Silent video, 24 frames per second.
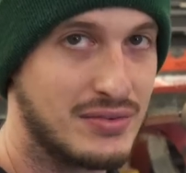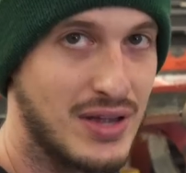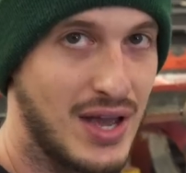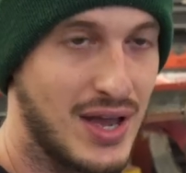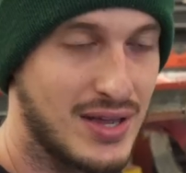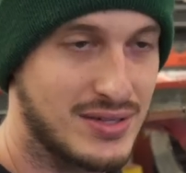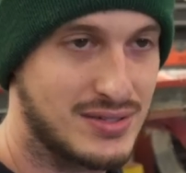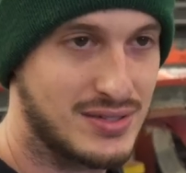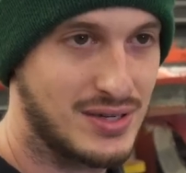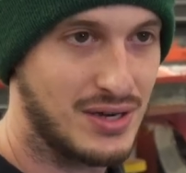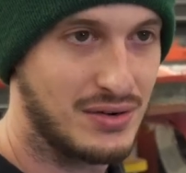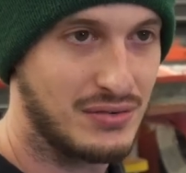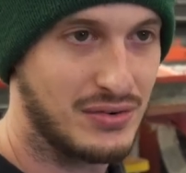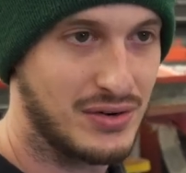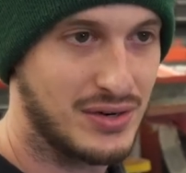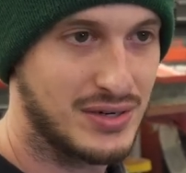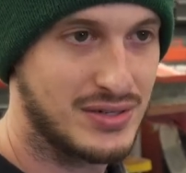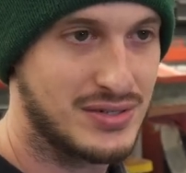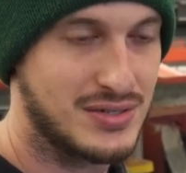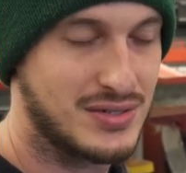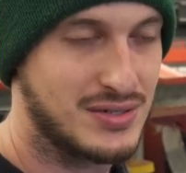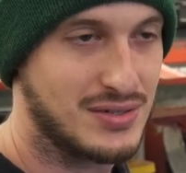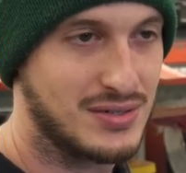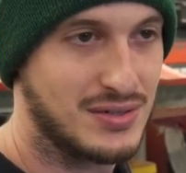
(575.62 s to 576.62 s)
of gas
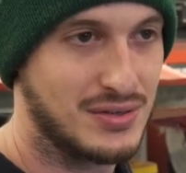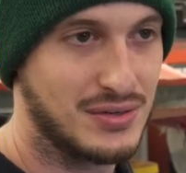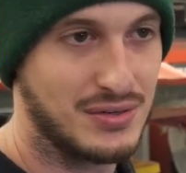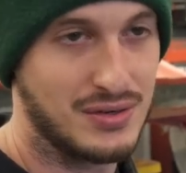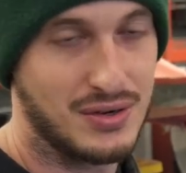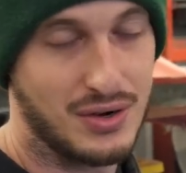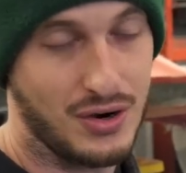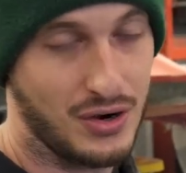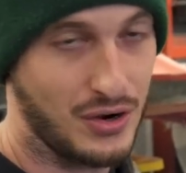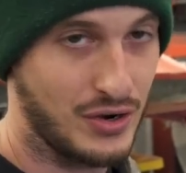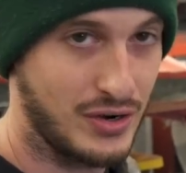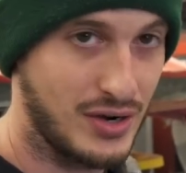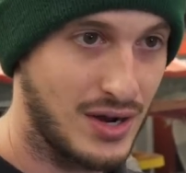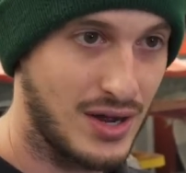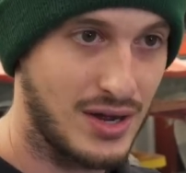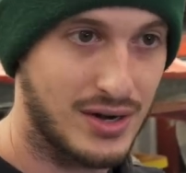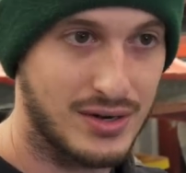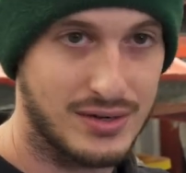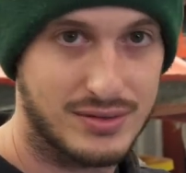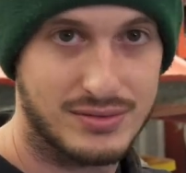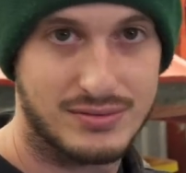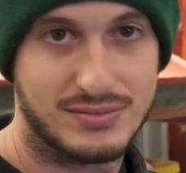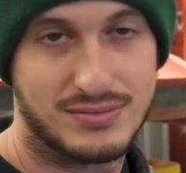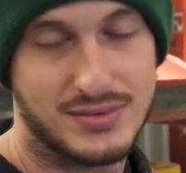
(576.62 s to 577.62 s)
coverage.
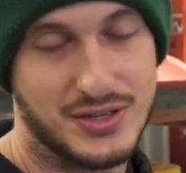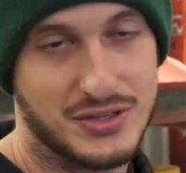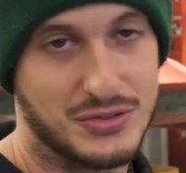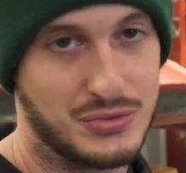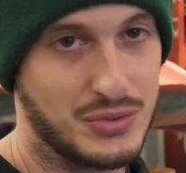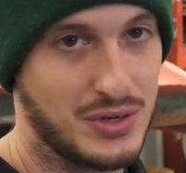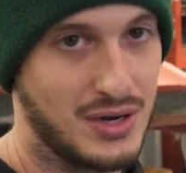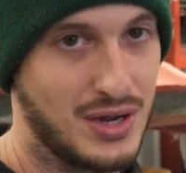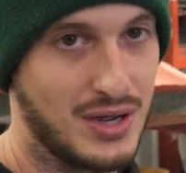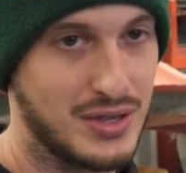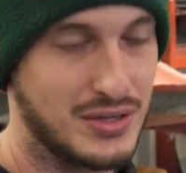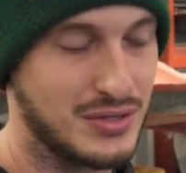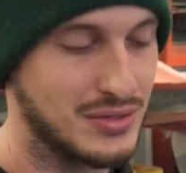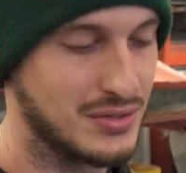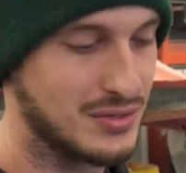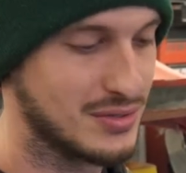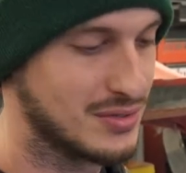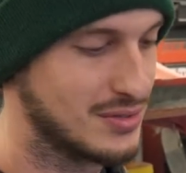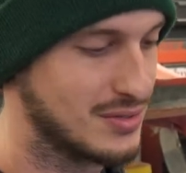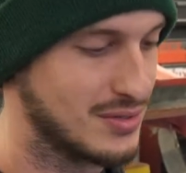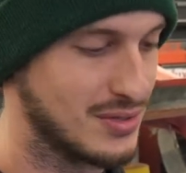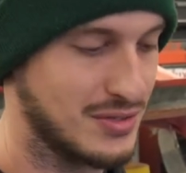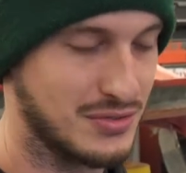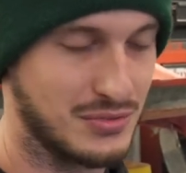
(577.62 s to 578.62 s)
Argon is what I
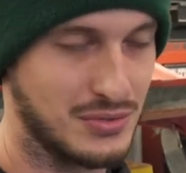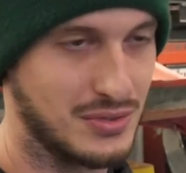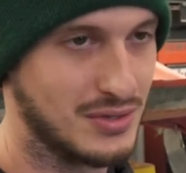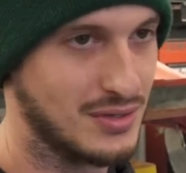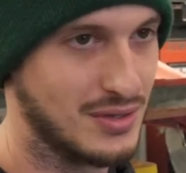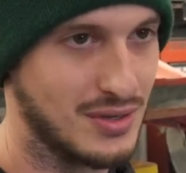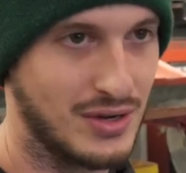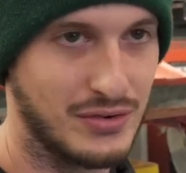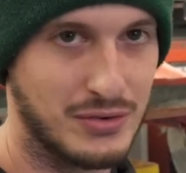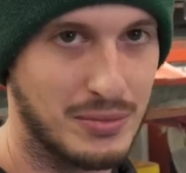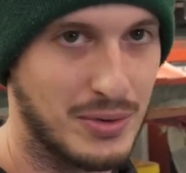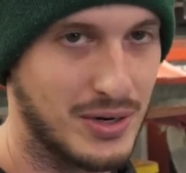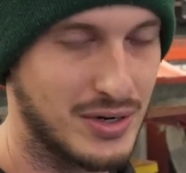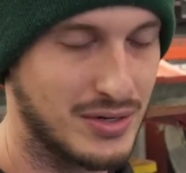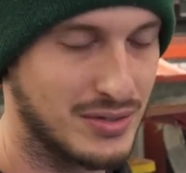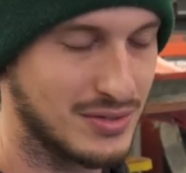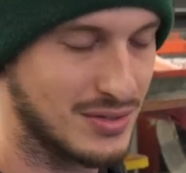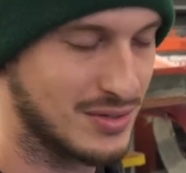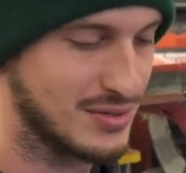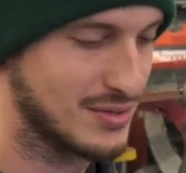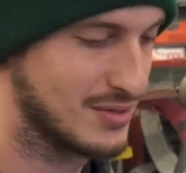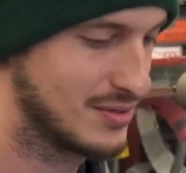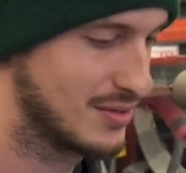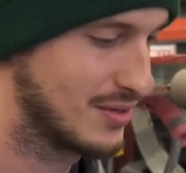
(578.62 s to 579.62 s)
use, is what everybody
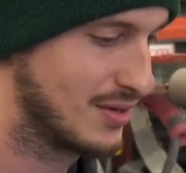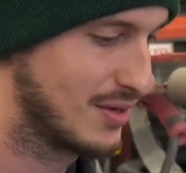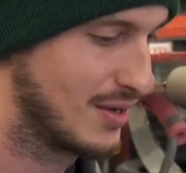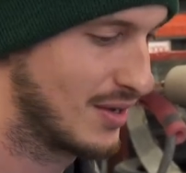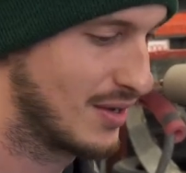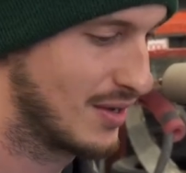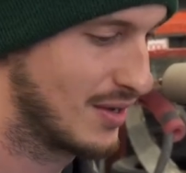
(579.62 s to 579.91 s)
uses.